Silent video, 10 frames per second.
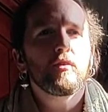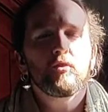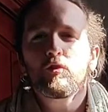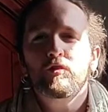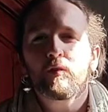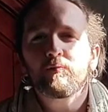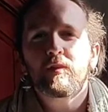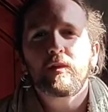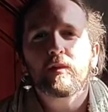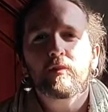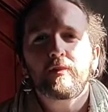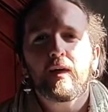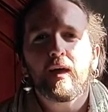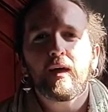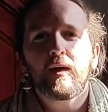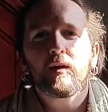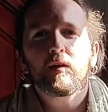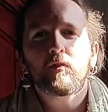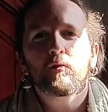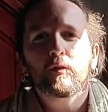do something that
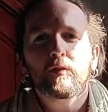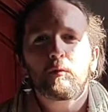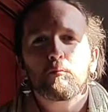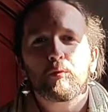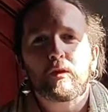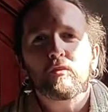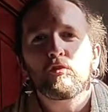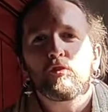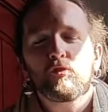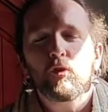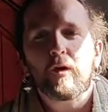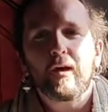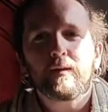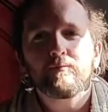really brings you joy.